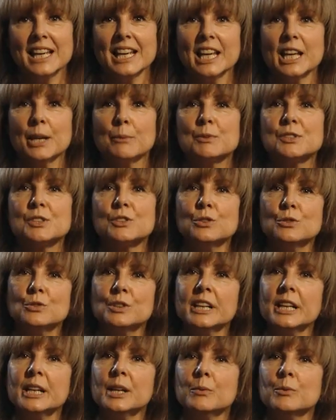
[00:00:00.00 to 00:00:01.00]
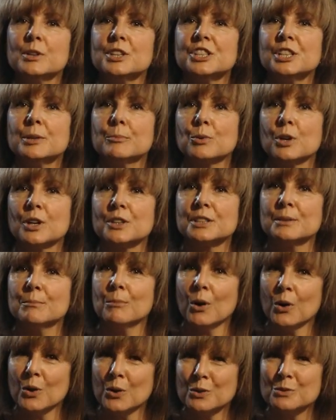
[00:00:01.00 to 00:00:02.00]
It was only when she brought him
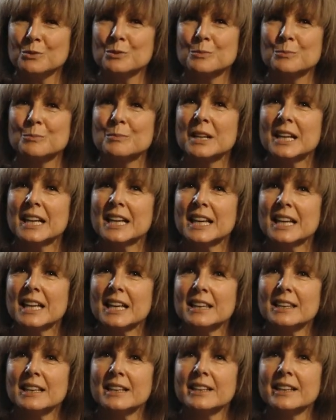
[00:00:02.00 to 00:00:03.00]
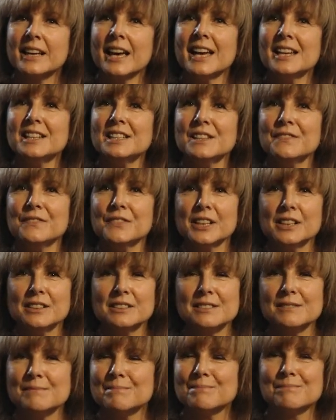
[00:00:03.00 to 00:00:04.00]
home that Katty felt
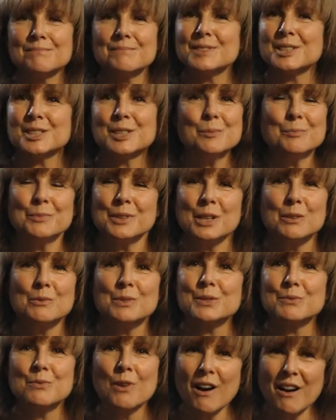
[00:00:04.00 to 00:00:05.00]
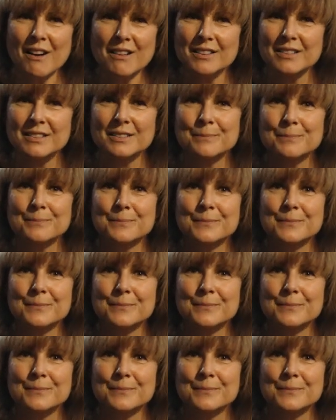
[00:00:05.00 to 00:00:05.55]
something was wrong.